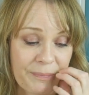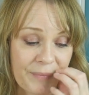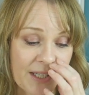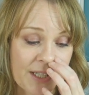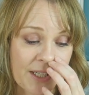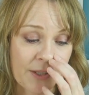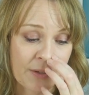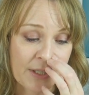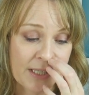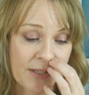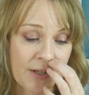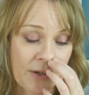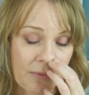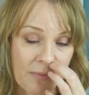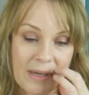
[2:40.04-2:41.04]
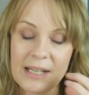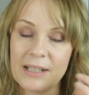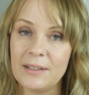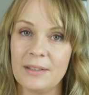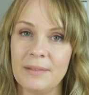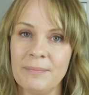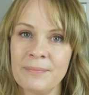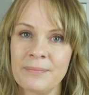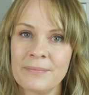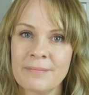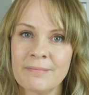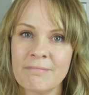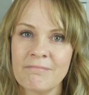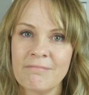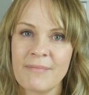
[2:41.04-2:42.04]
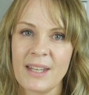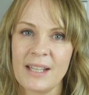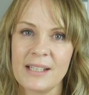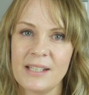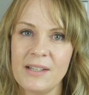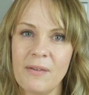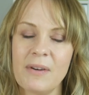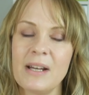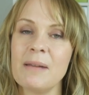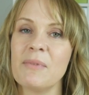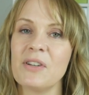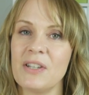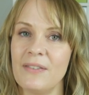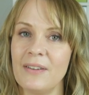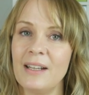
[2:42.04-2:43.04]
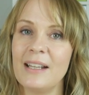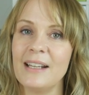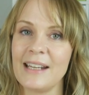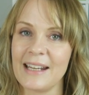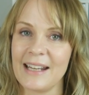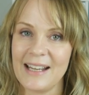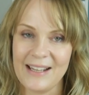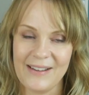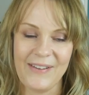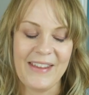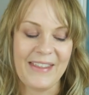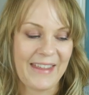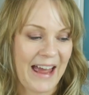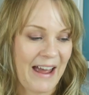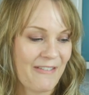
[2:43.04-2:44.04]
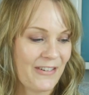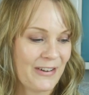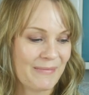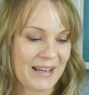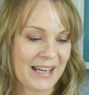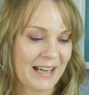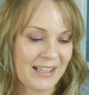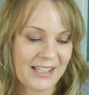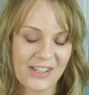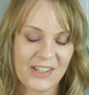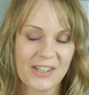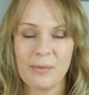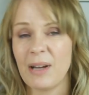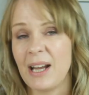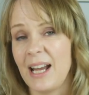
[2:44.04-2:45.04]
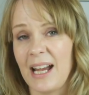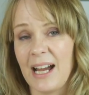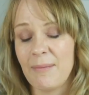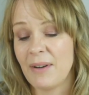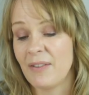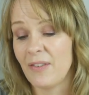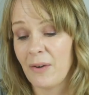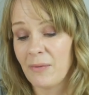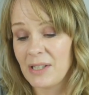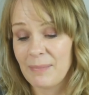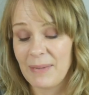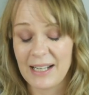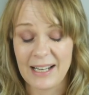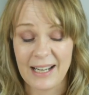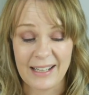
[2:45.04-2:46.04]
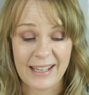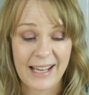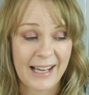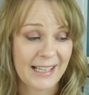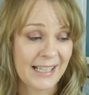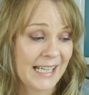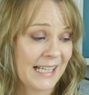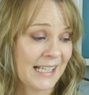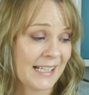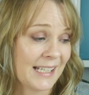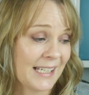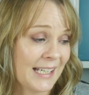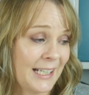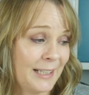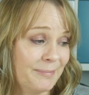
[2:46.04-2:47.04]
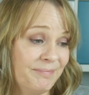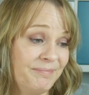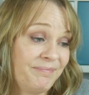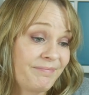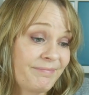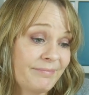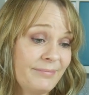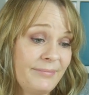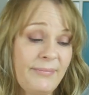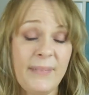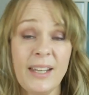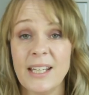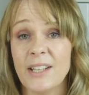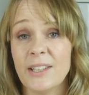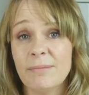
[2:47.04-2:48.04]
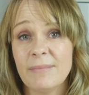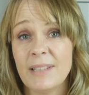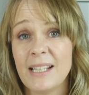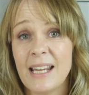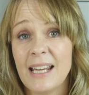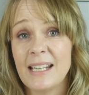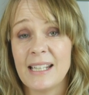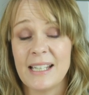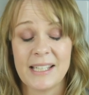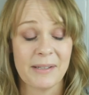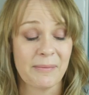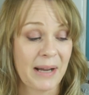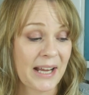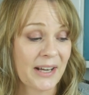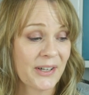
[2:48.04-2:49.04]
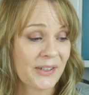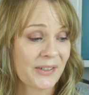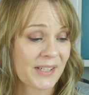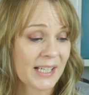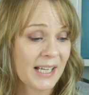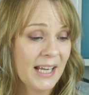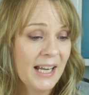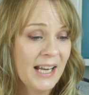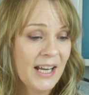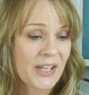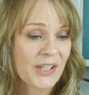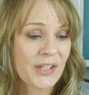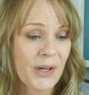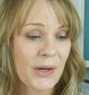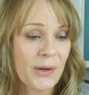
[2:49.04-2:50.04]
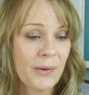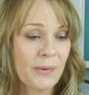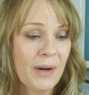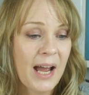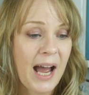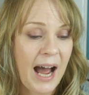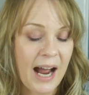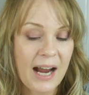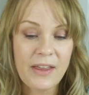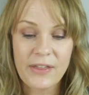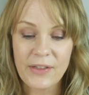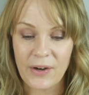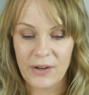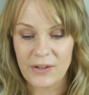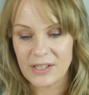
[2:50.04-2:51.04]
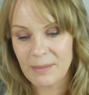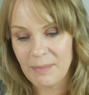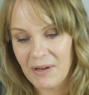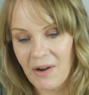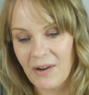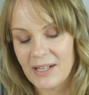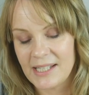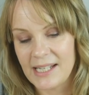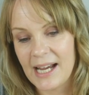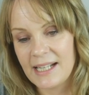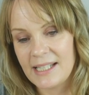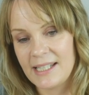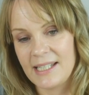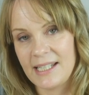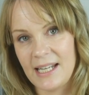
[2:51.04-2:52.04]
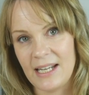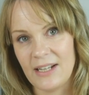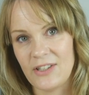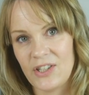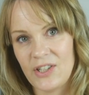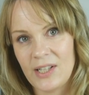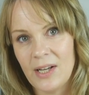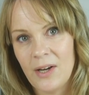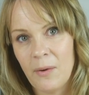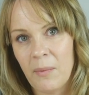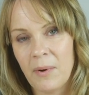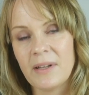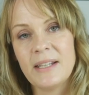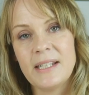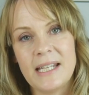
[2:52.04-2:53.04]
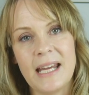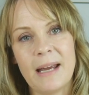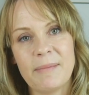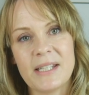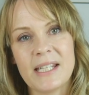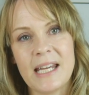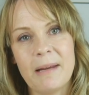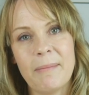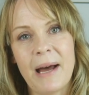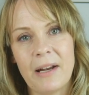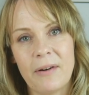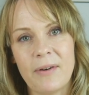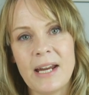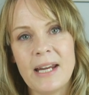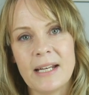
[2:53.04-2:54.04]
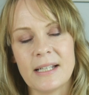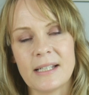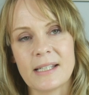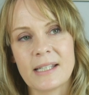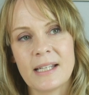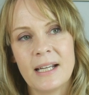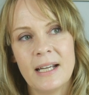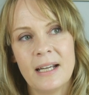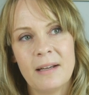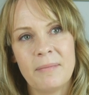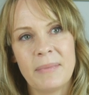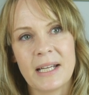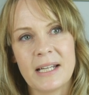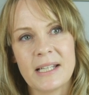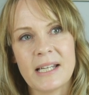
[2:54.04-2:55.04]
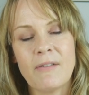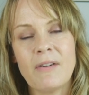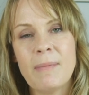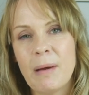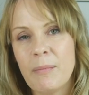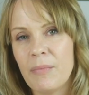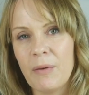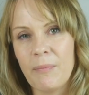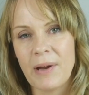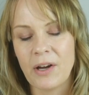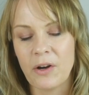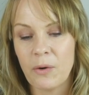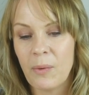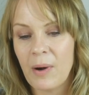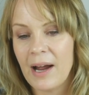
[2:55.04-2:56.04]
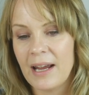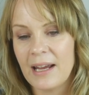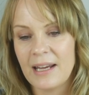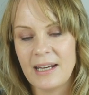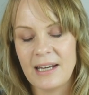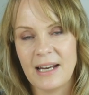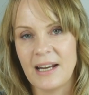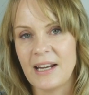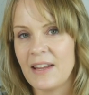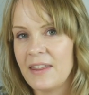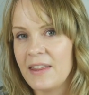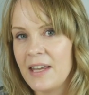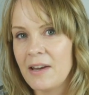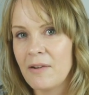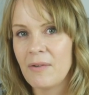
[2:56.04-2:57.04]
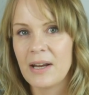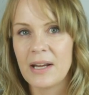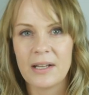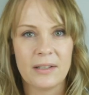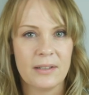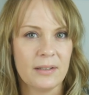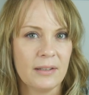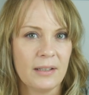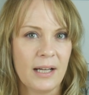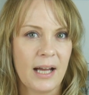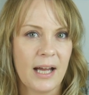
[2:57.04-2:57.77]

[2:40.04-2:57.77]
So there's not really much of a learning curve in there for me. It's just the way I am. I've always been like that, and you know, it's the way it goes. So I thought, to be honest, I'd stitched one of the DMC ballerinas, because I remember it being quite an ethereal,